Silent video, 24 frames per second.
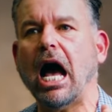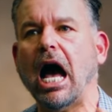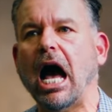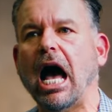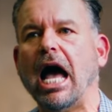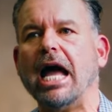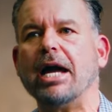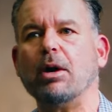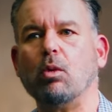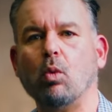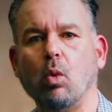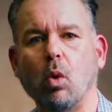
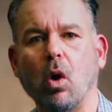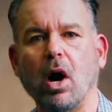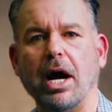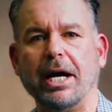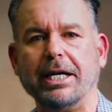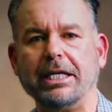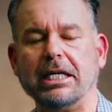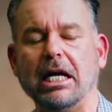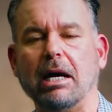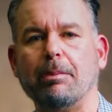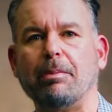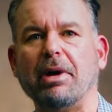I
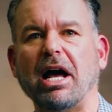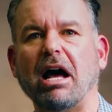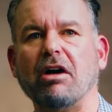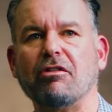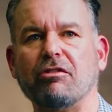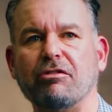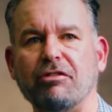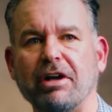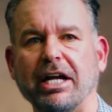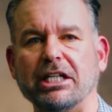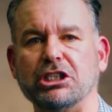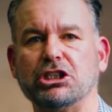wind up
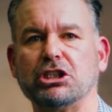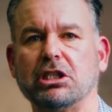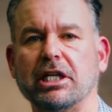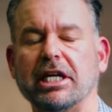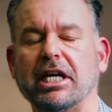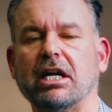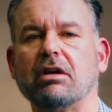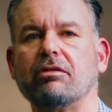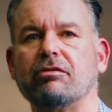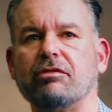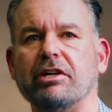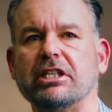
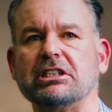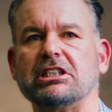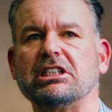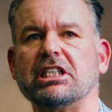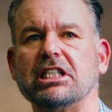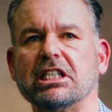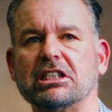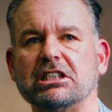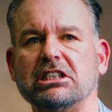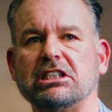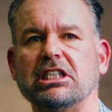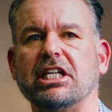eventually
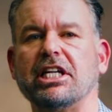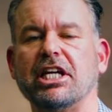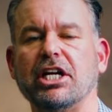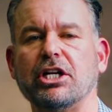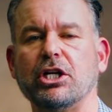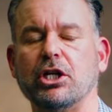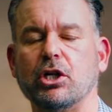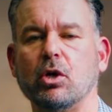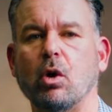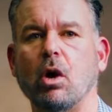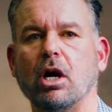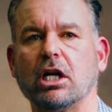convincing the city
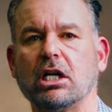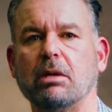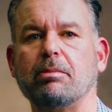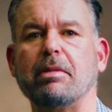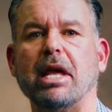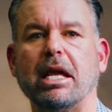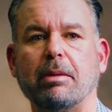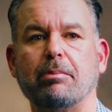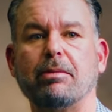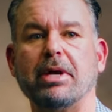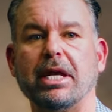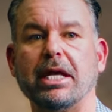of New York to
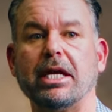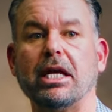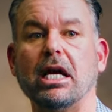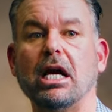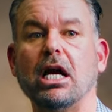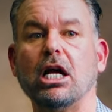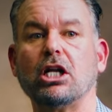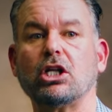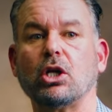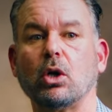make me